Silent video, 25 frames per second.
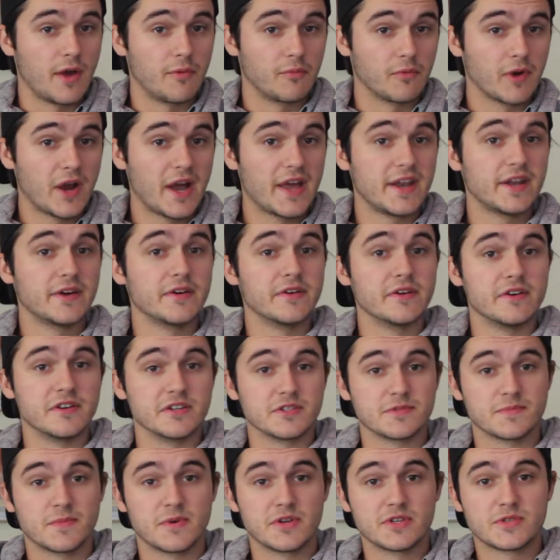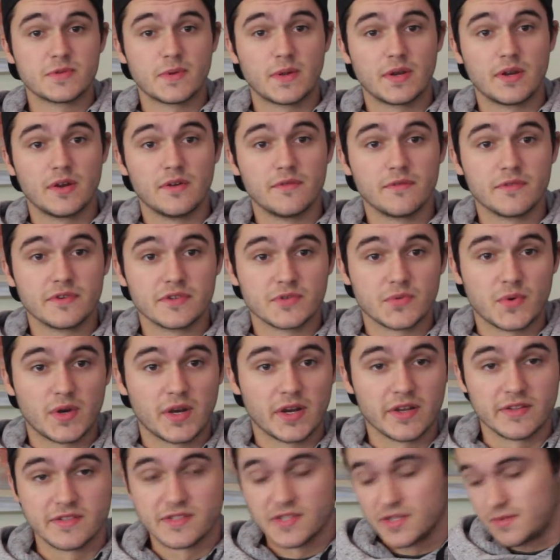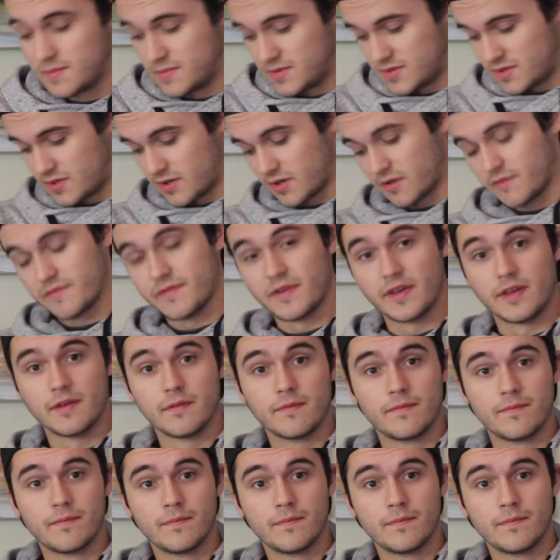and writer who is most well known for his work in cinematography.